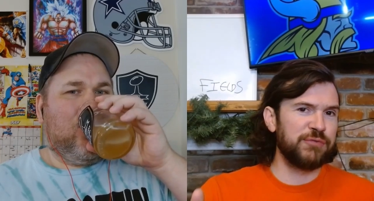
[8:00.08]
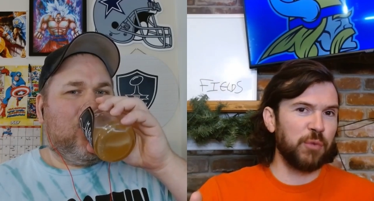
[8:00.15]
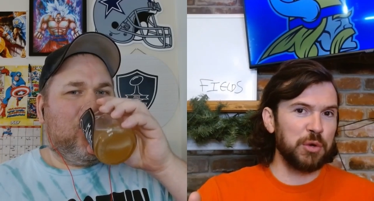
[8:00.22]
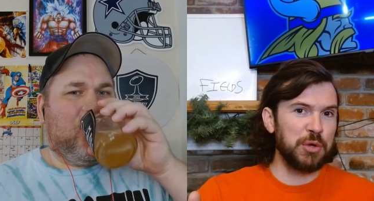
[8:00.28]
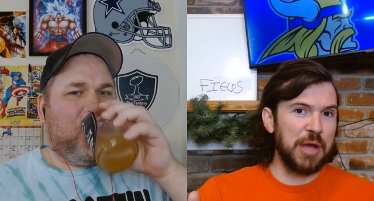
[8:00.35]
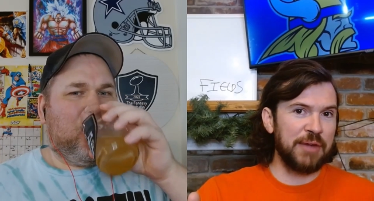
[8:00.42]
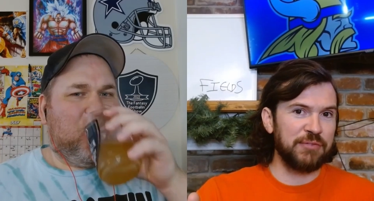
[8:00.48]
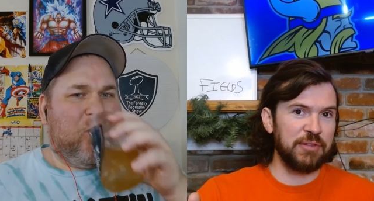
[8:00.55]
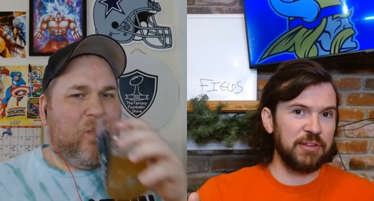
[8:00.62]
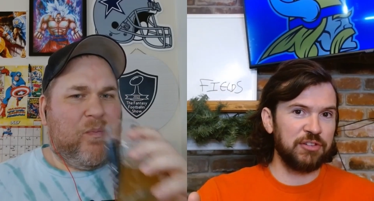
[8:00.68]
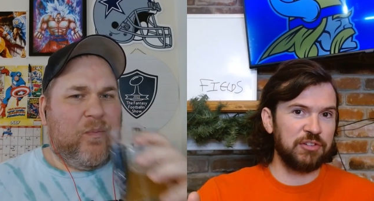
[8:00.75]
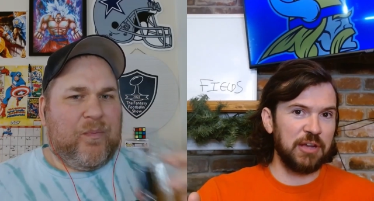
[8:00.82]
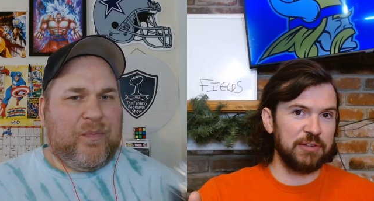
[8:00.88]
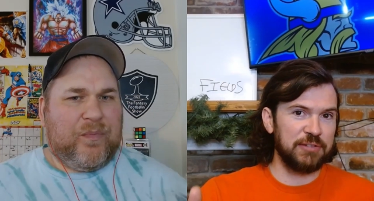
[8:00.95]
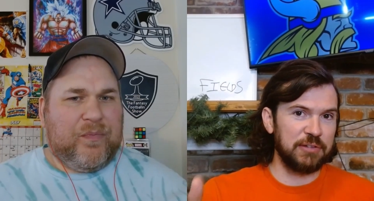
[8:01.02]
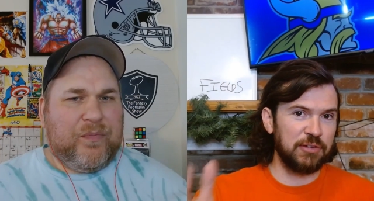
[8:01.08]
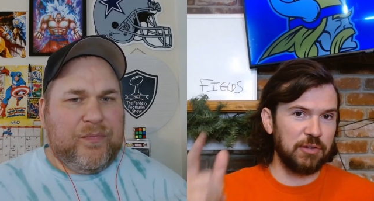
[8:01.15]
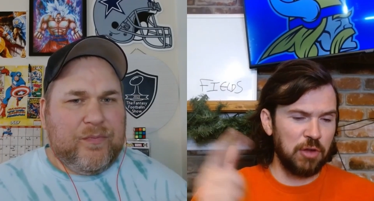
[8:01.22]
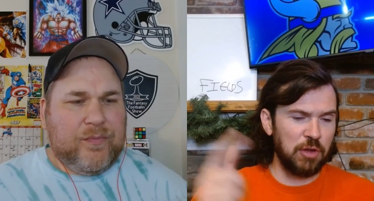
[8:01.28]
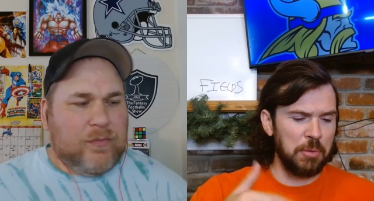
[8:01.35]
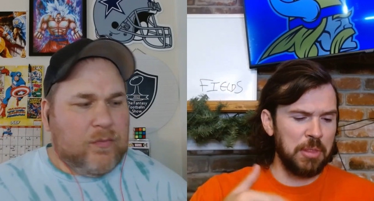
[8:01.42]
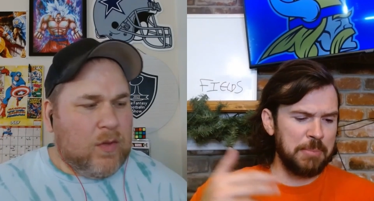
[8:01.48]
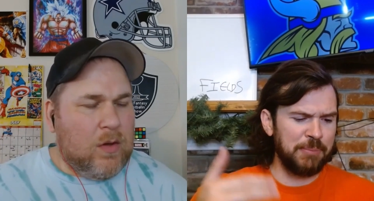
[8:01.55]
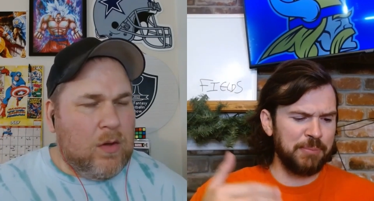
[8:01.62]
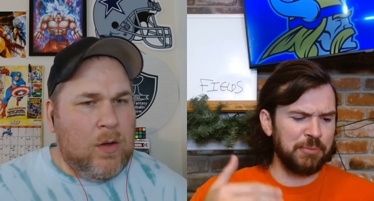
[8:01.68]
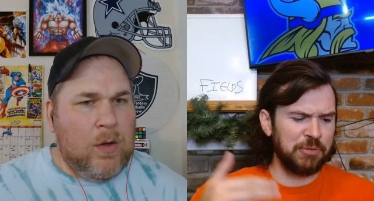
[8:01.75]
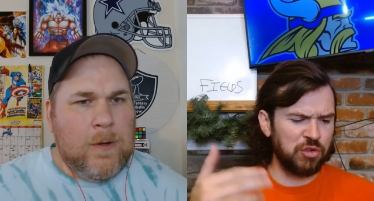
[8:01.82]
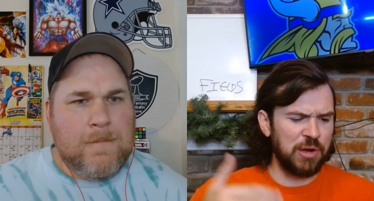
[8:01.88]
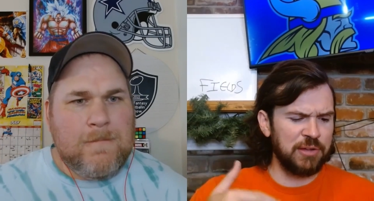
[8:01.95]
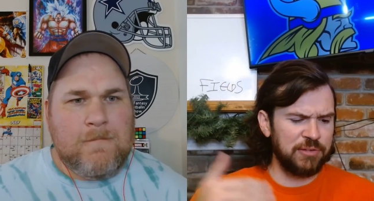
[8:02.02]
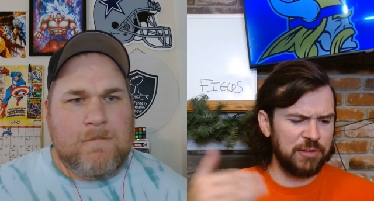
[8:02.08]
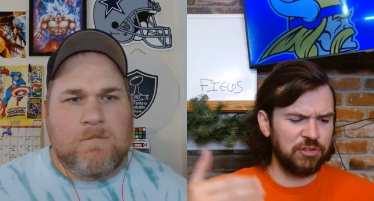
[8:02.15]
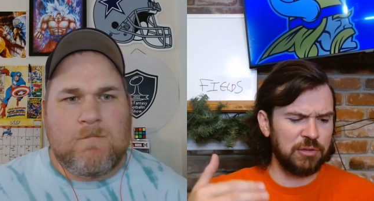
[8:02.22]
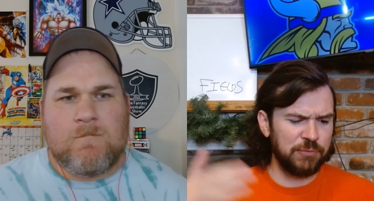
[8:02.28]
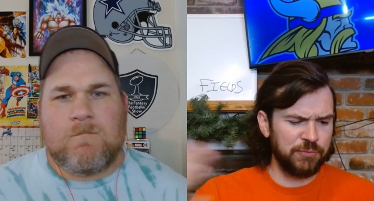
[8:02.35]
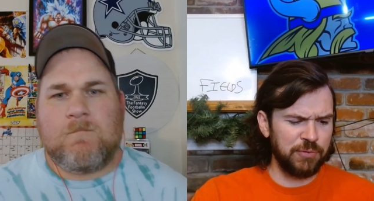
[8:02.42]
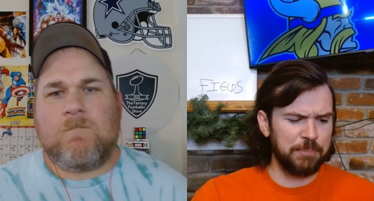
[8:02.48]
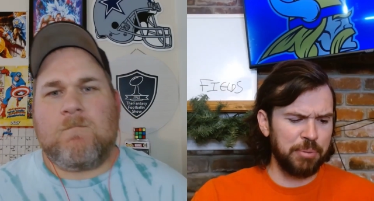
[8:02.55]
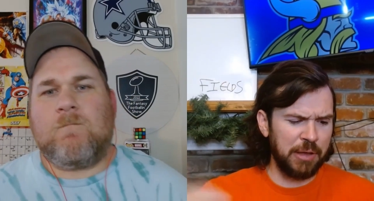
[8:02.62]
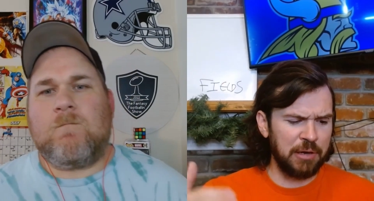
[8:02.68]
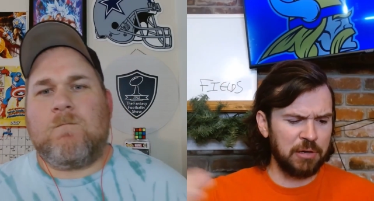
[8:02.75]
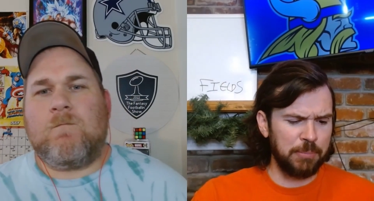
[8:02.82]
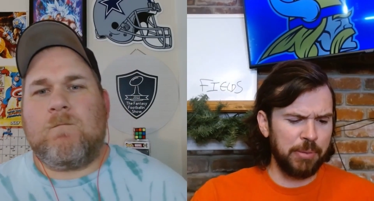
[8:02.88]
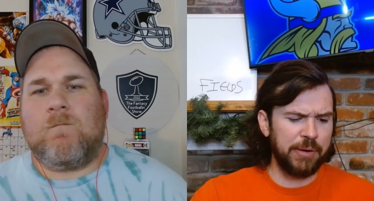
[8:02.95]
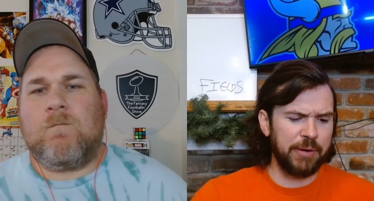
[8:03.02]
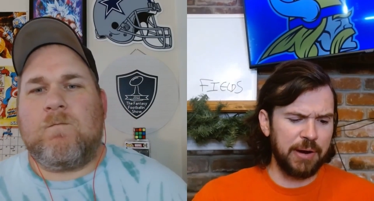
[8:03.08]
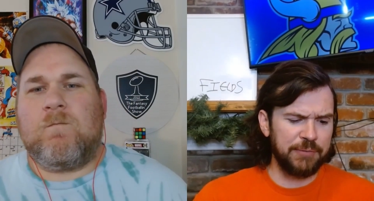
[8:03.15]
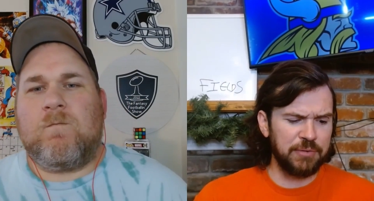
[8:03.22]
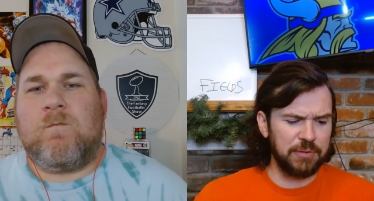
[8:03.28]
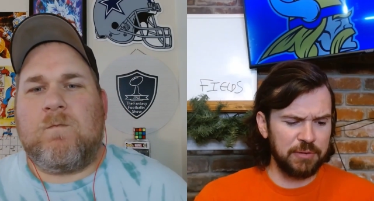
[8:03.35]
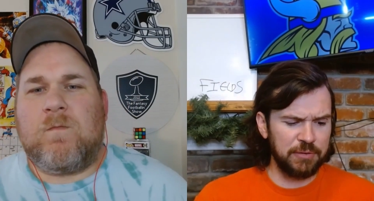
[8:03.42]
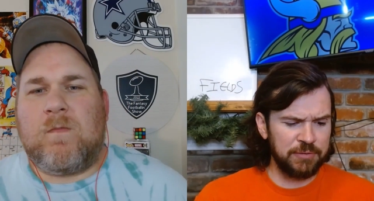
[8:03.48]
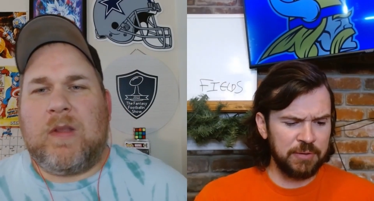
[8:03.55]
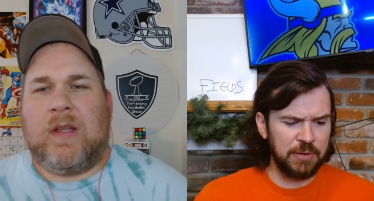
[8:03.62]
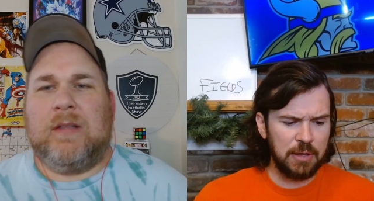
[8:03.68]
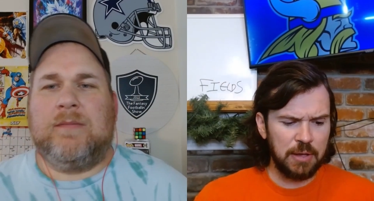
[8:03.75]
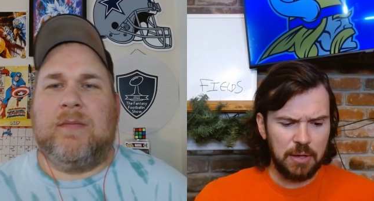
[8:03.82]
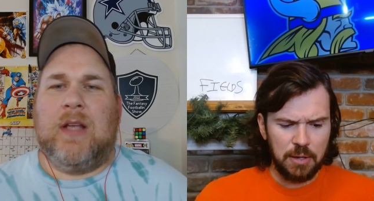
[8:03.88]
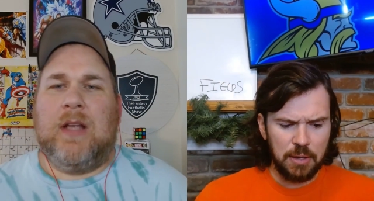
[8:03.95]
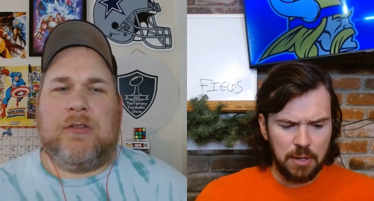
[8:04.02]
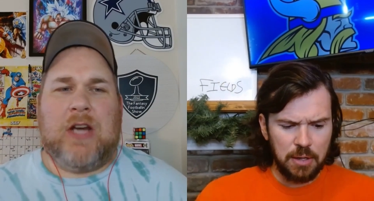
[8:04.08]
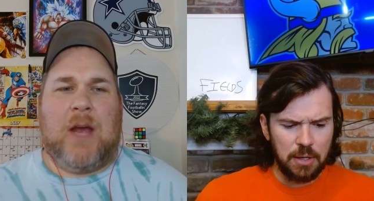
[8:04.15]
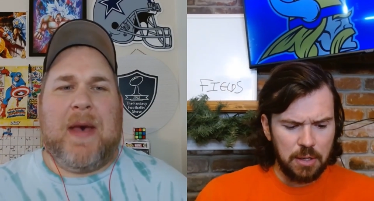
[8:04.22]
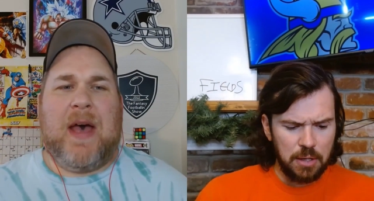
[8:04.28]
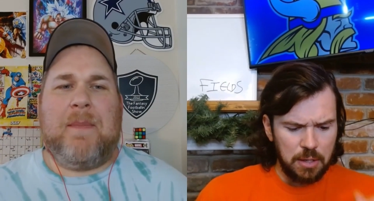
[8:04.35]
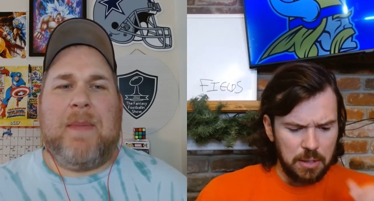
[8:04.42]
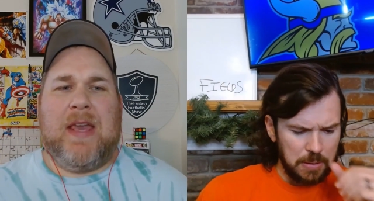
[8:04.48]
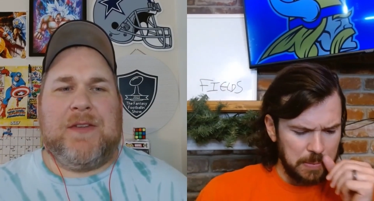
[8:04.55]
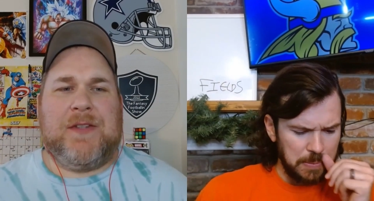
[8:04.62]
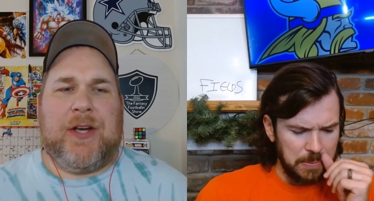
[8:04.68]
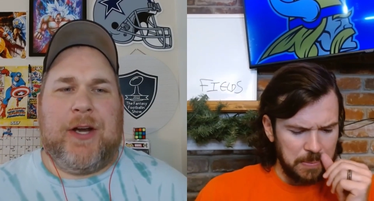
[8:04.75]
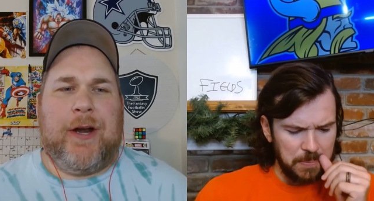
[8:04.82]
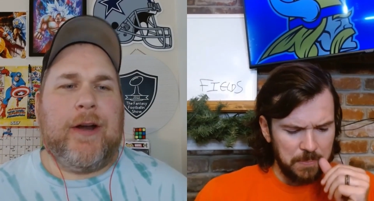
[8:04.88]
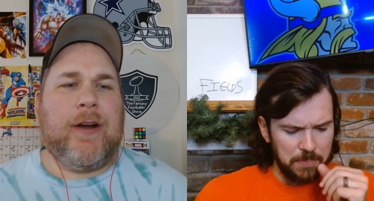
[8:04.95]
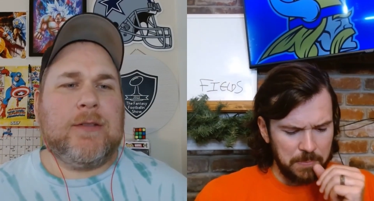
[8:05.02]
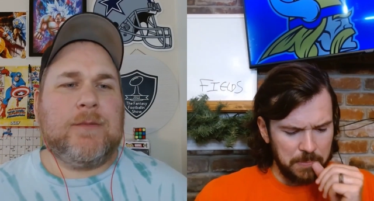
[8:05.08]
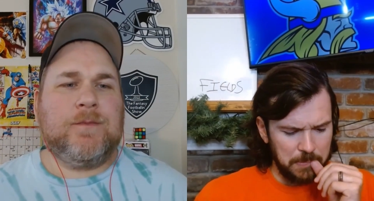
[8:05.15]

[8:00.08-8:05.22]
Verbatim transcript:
Speaker 1: for you after this, Jason. Don't let me transition from player to player after this.
Speaker 2: I'll try my best, sir.